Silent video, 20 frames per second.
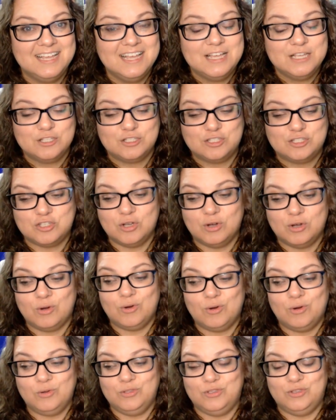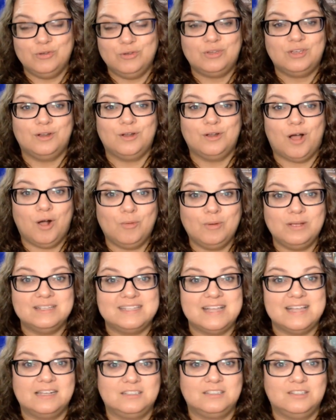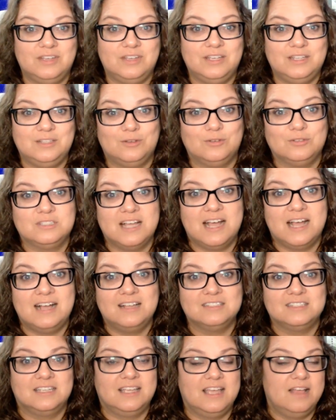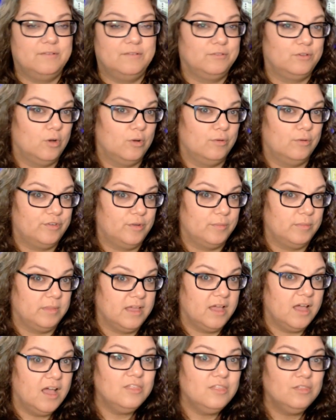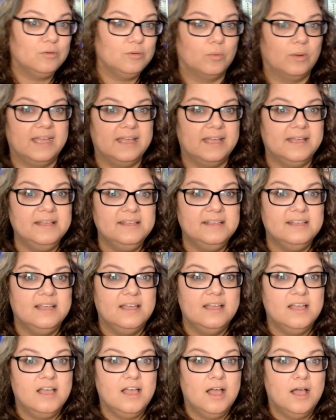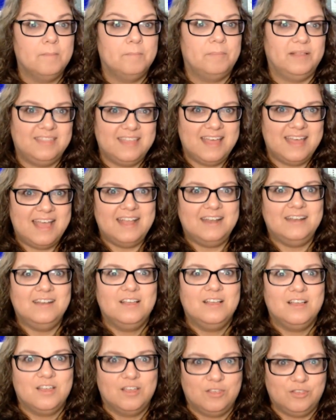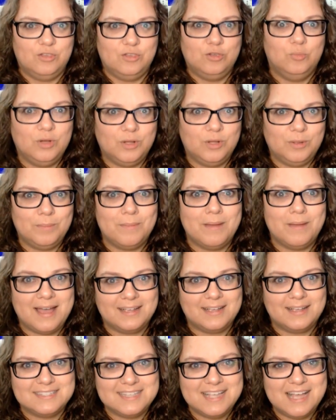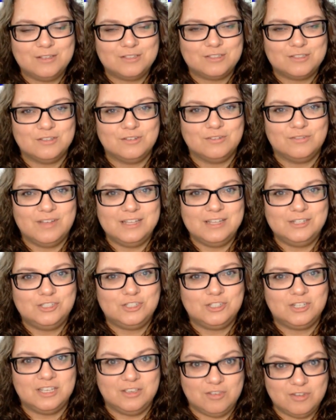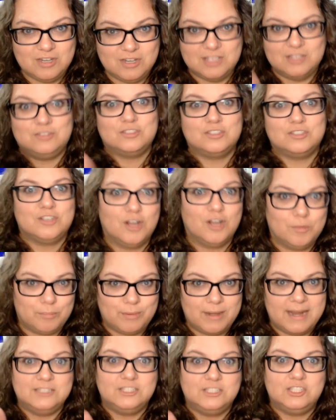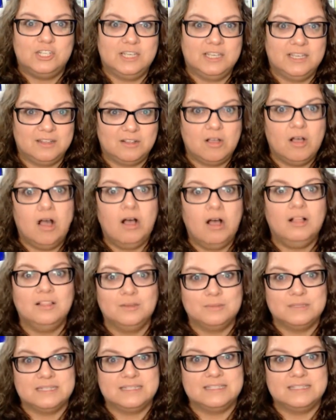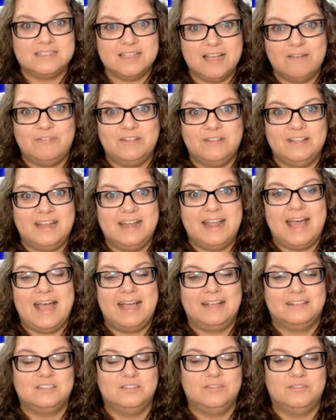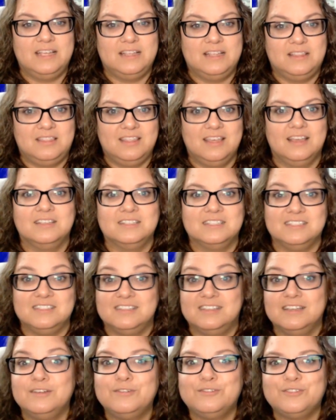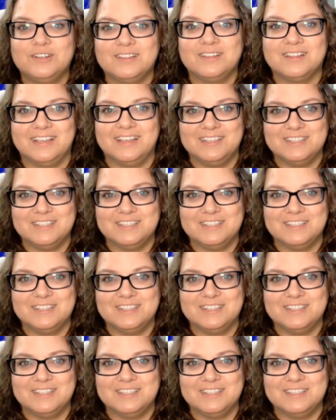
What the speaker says: So you can always activate those tiles again going from the other way, but then you will max out. So eventually you need to start branching in columns and stuff and then activate things differently.